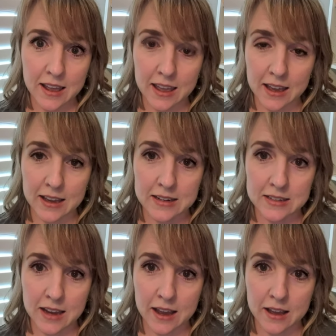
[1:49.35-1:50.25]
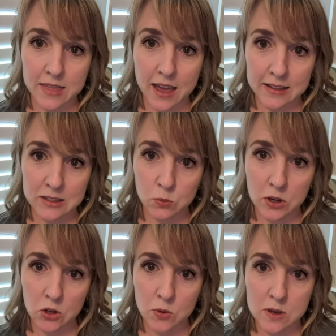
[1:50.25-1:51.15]
and that's
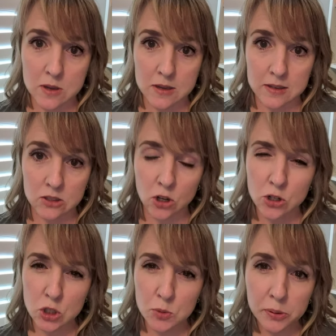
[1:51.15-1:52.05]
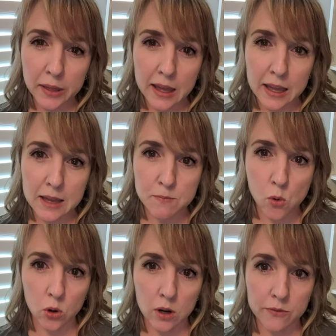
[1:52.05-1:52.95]
where we start to play
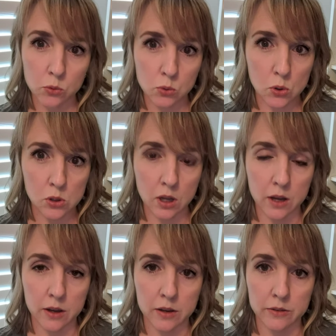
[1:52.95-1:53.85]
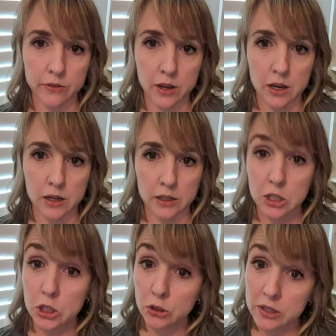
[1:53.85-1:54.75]
more of the role of a
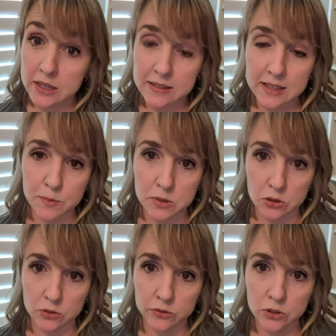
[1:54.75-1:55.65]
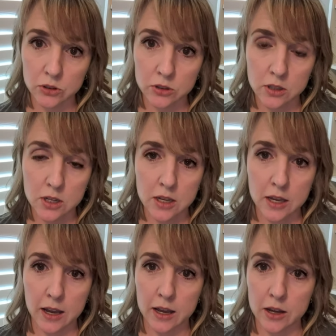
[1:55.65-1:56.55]
curious observer.
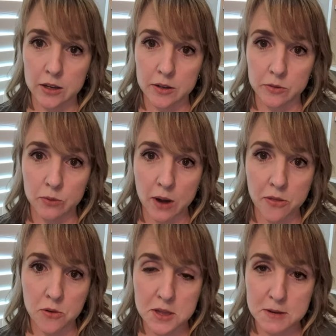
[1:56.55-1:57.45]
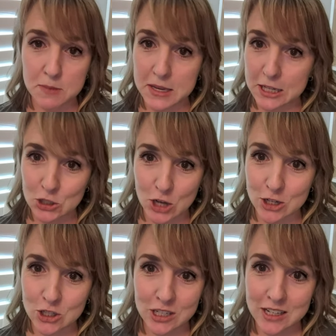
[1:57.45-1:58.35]
Rather than being
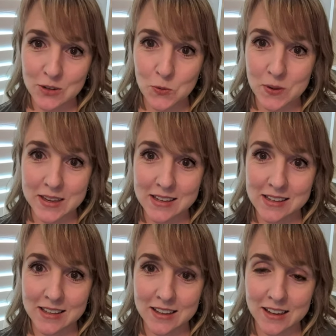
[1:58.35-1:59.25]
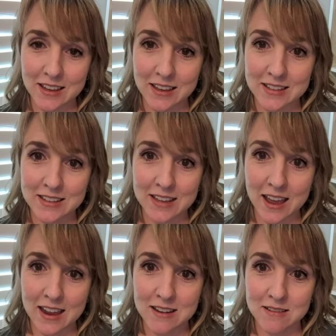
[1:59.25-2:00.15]
judgy, we
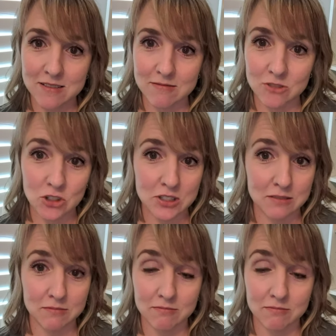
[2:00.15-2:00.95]
instead just